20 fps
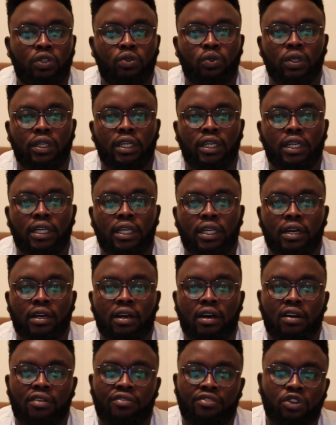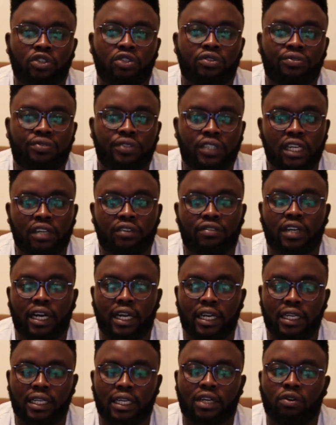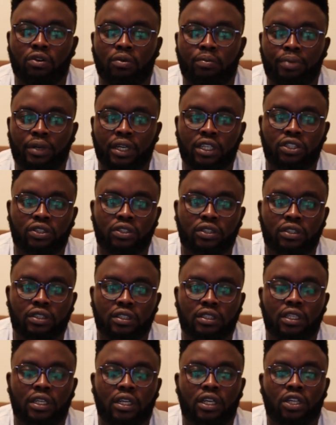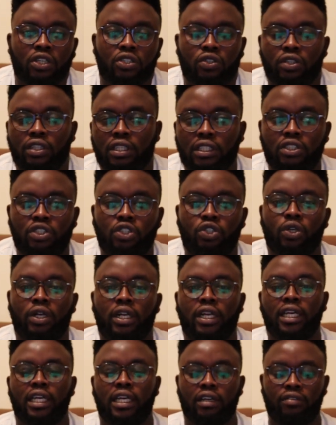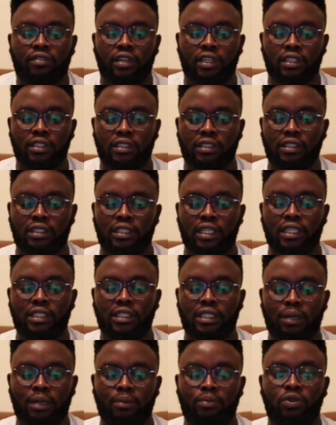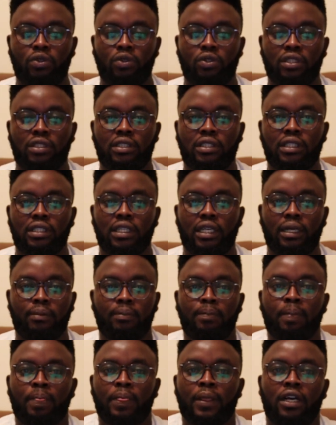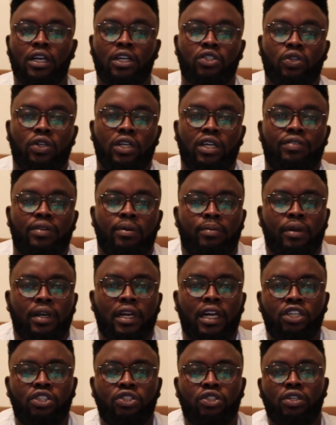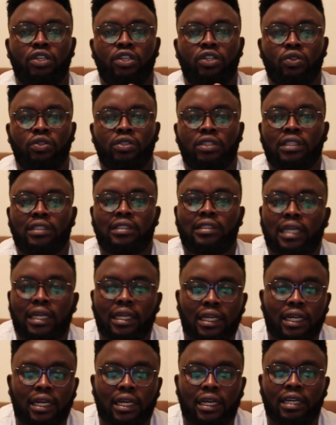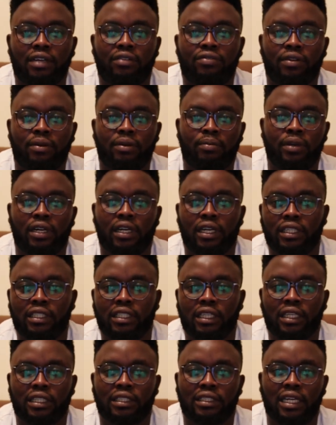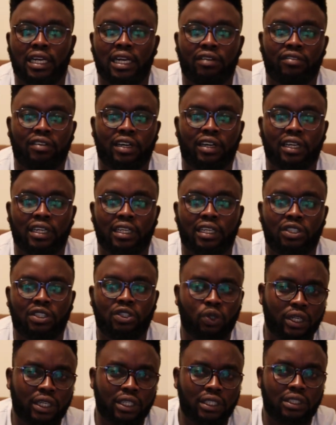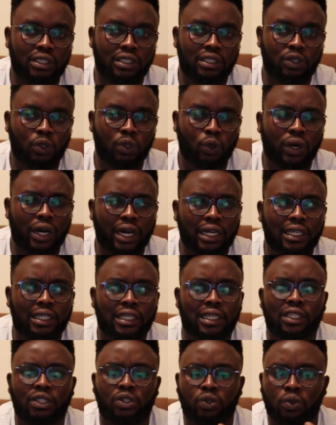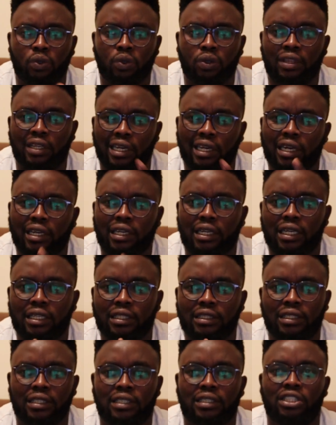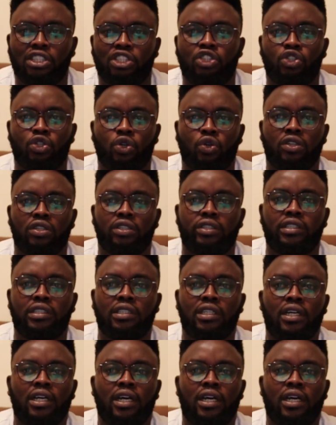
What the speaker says: between 4 to 5 cardiac compressions. So this is usually given straight up to the sternum. So defibrillation uses standard defibrillators delivering 200 to 360 joules,